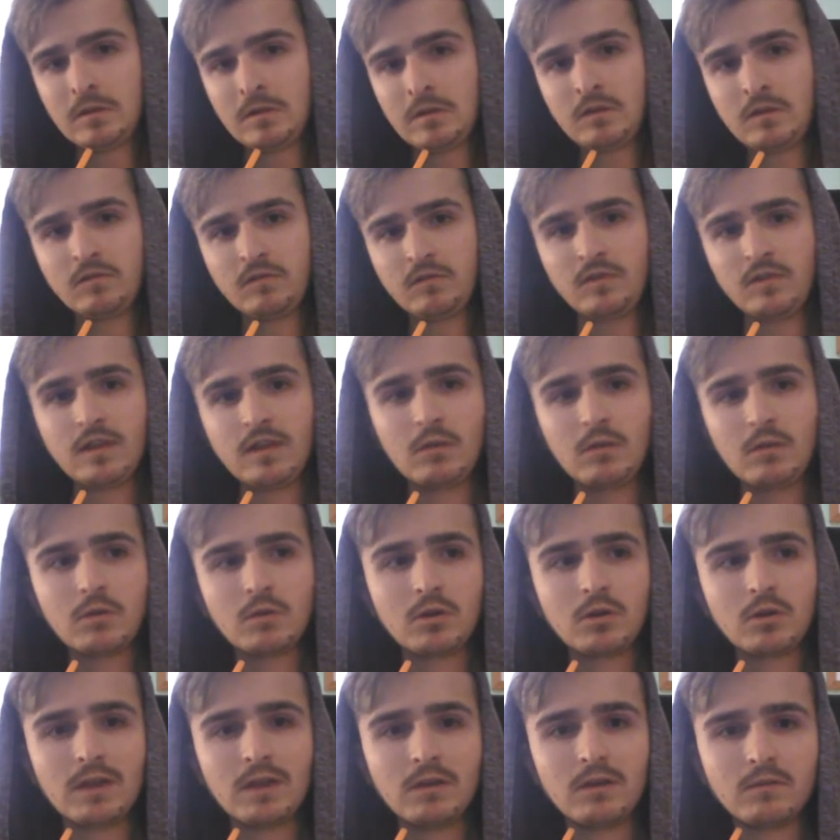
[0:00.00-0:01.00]
So yeah, we've
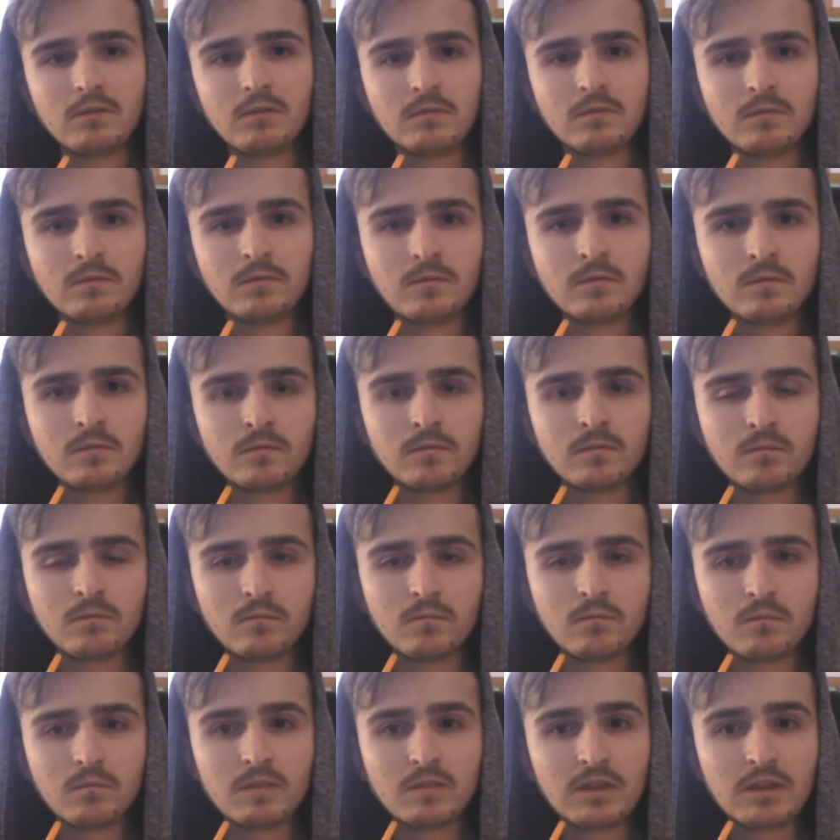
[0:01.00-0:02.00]
gone out.
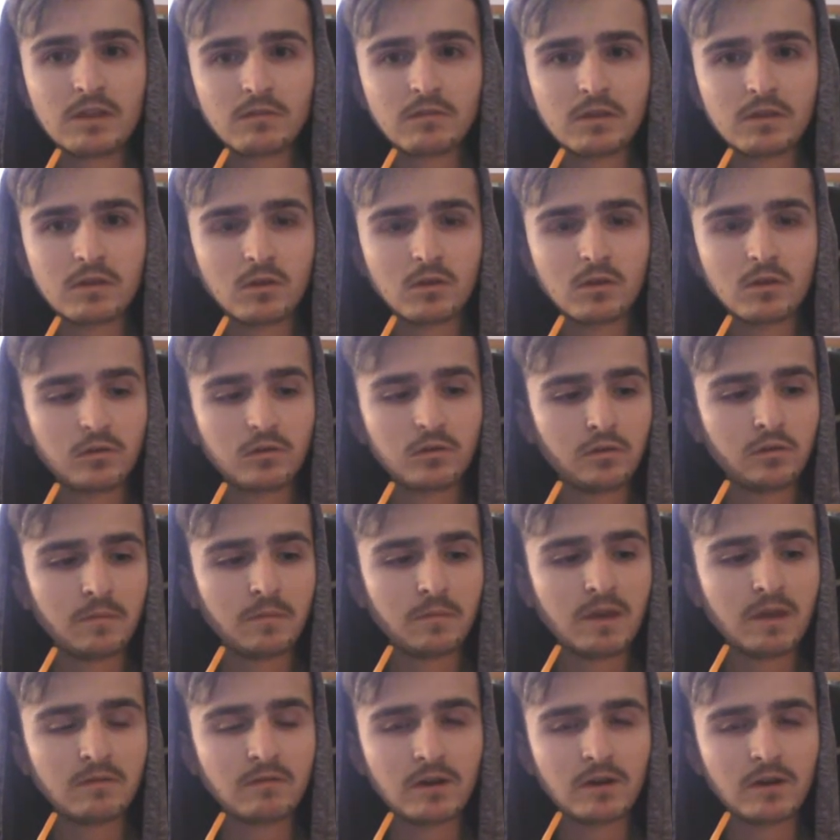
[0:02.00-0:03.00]
Literally gone to the
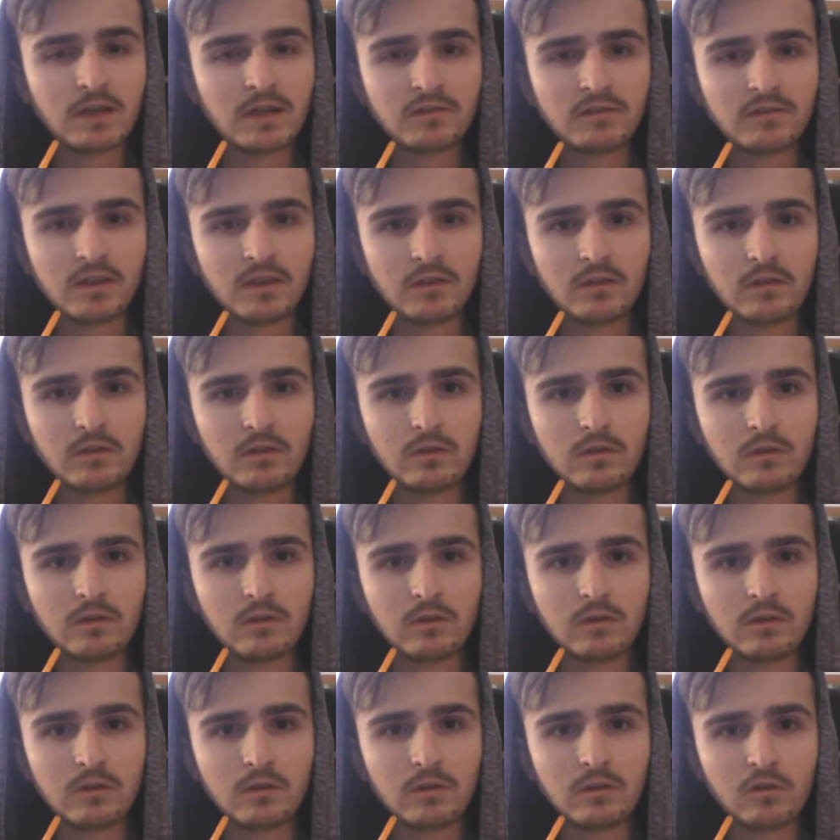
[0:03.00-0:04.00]
main road outside
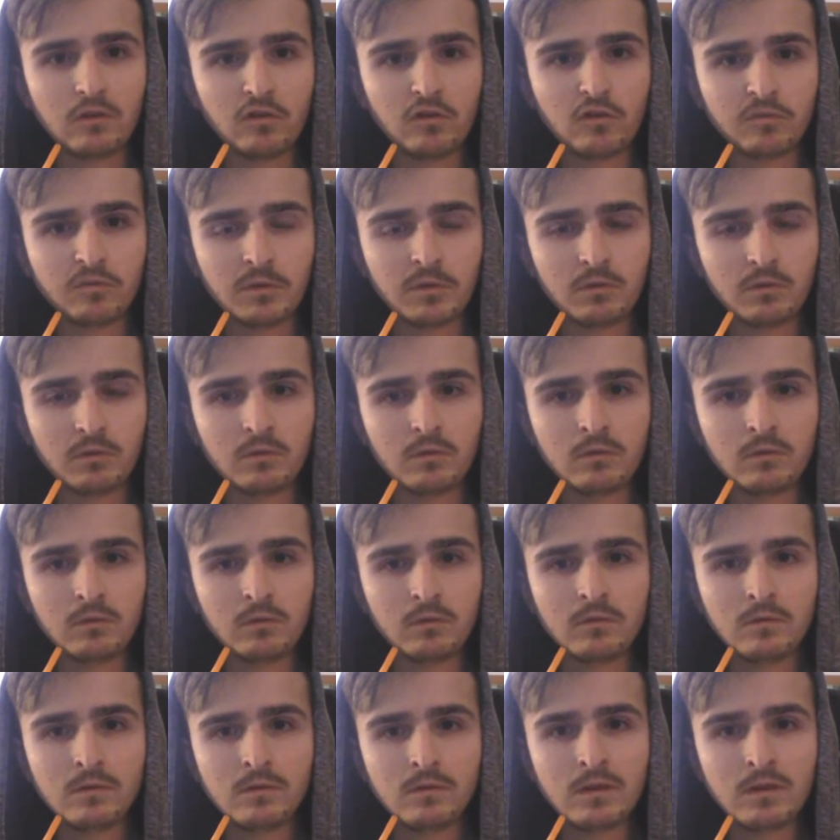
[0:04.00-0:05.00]
the hospital.
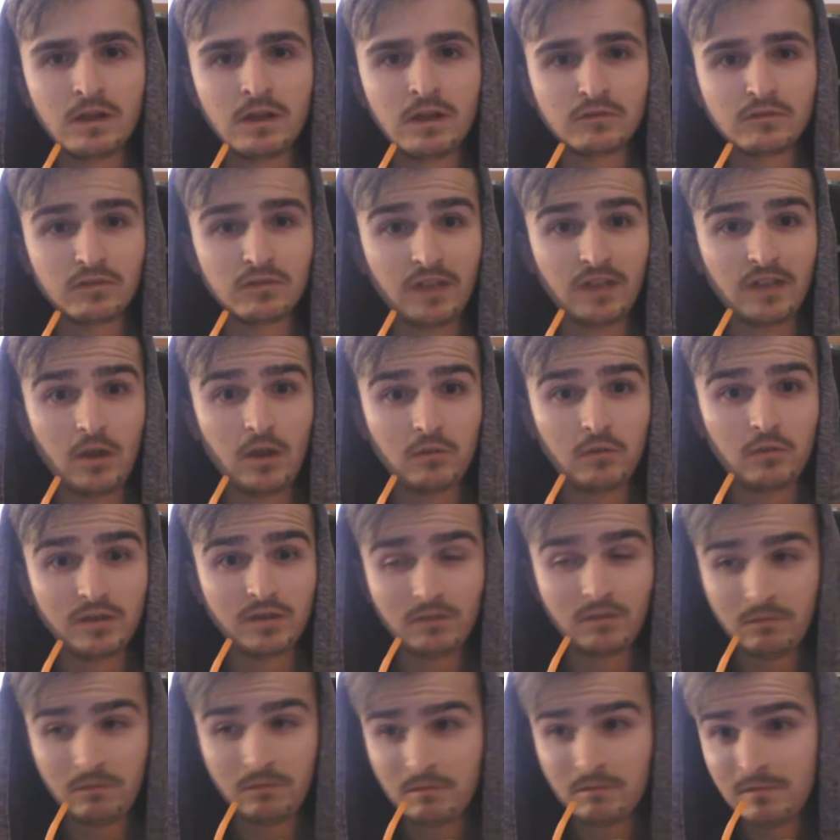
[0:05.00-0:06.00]
I was going to say
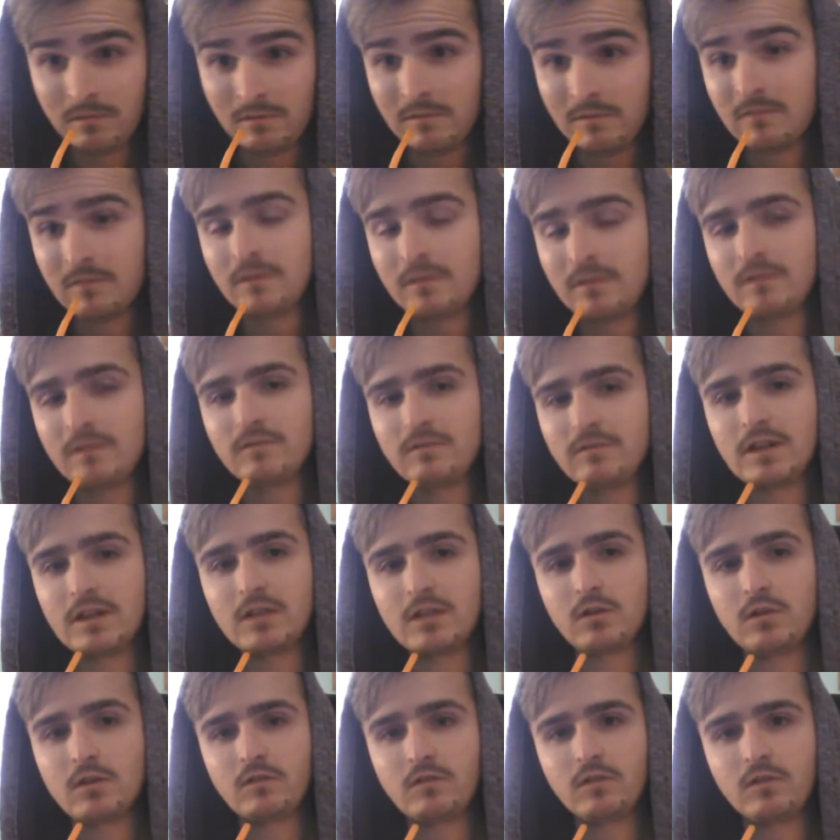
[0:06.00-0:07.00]
hotel. Really
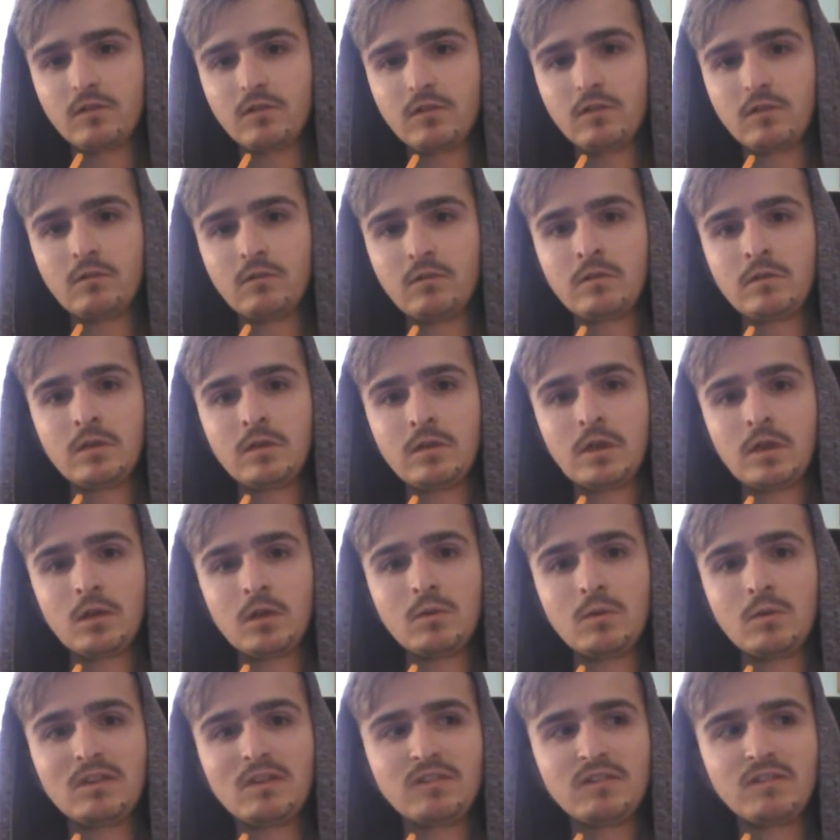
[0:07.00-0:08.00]
not. So,
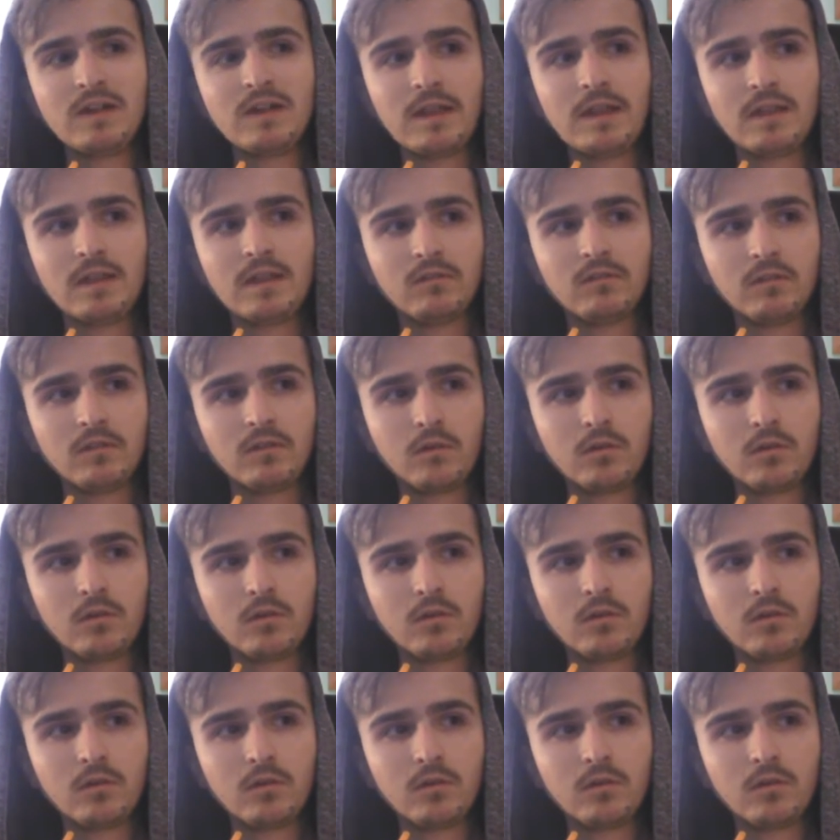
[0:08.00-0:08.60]
Queen Square, next